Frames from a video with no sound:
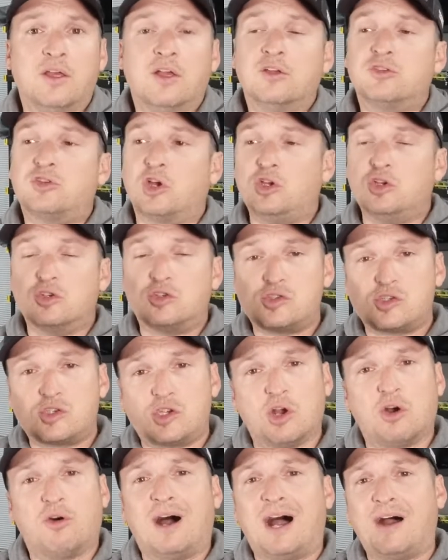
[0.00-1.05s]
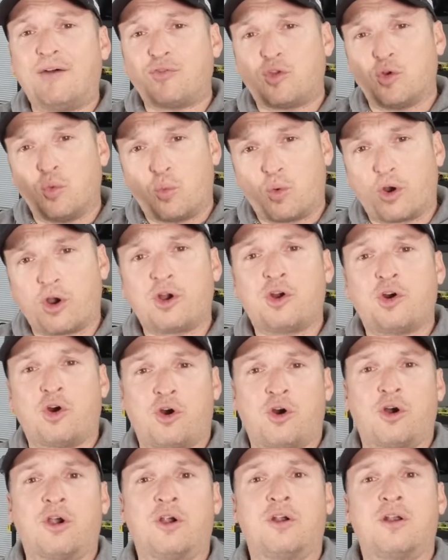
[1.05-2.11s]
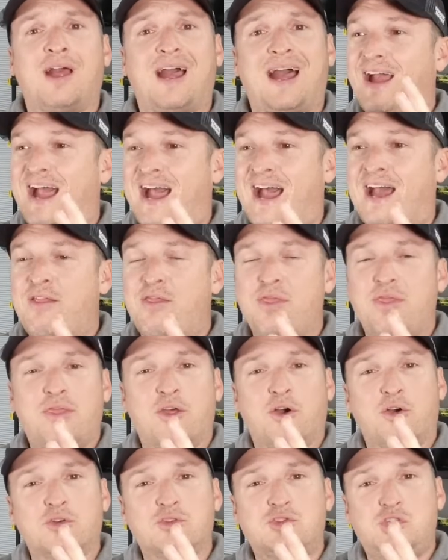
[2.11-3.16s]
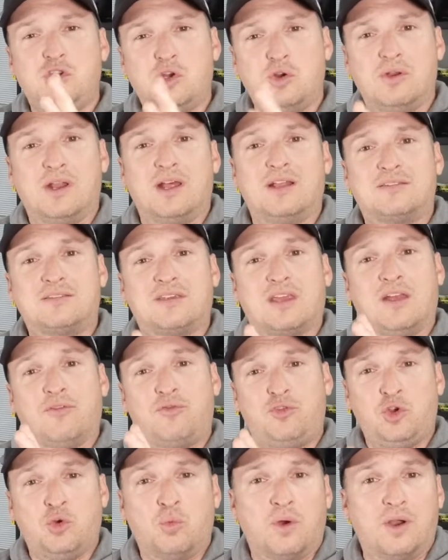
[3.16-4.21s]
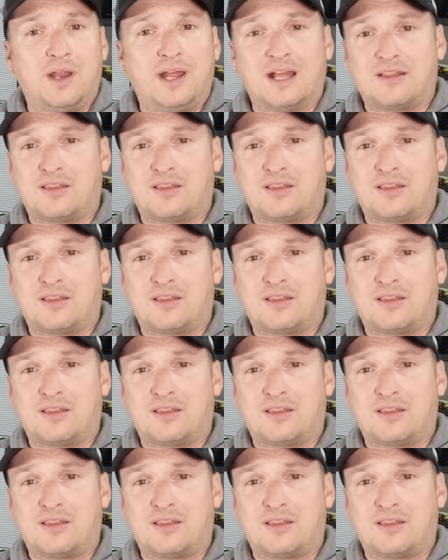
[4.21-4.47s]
So you still have to work hard at those units if you want to get